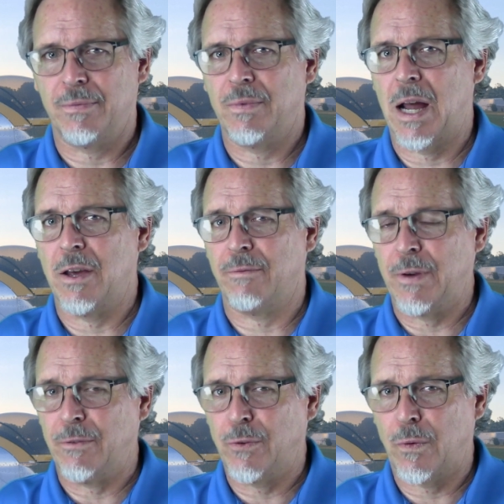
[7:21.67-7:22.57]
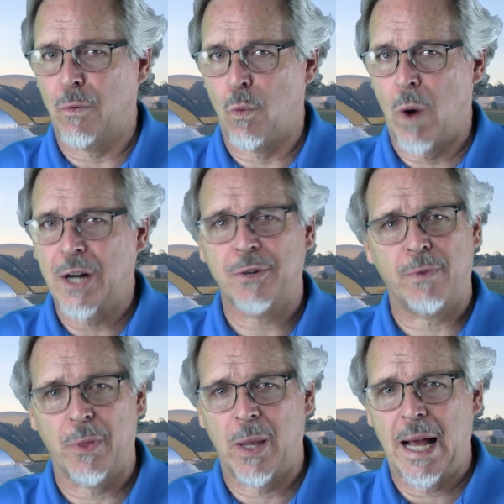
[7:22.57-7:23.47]
Now, if you've watched
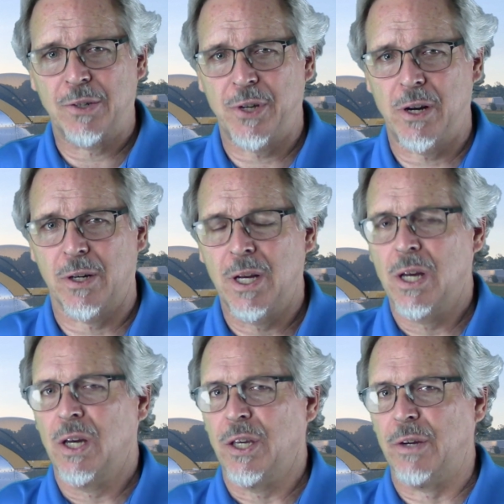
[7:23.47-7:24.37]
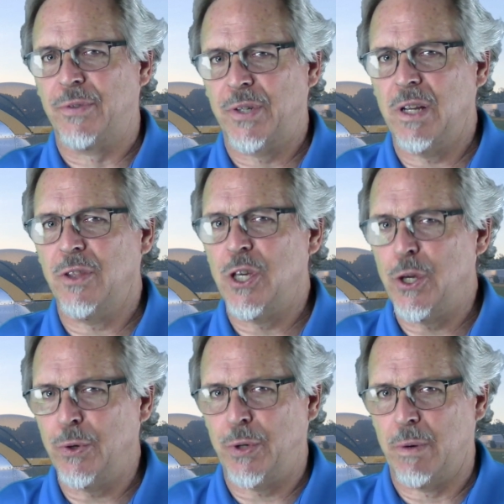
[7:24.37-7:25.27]
for the last year, you've seen the
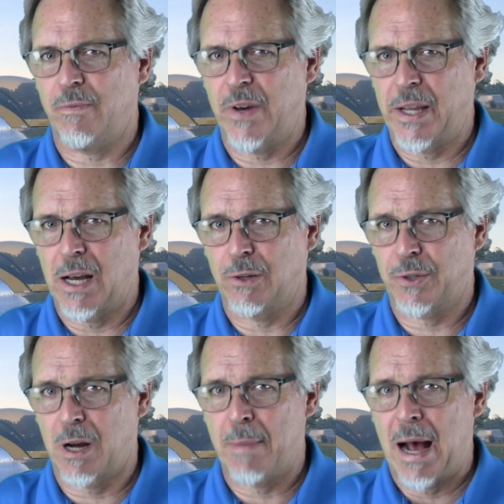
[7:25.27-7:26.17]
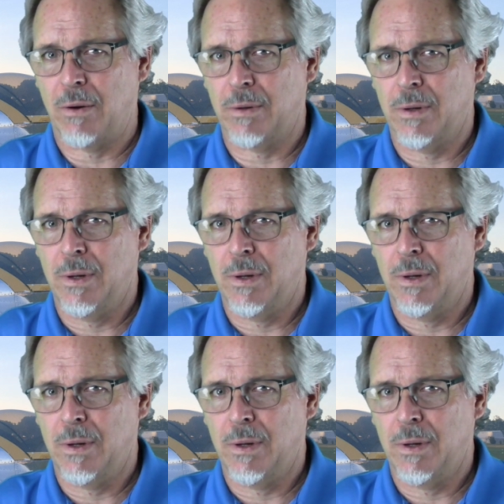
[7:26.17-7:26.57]
YouTube videos come out.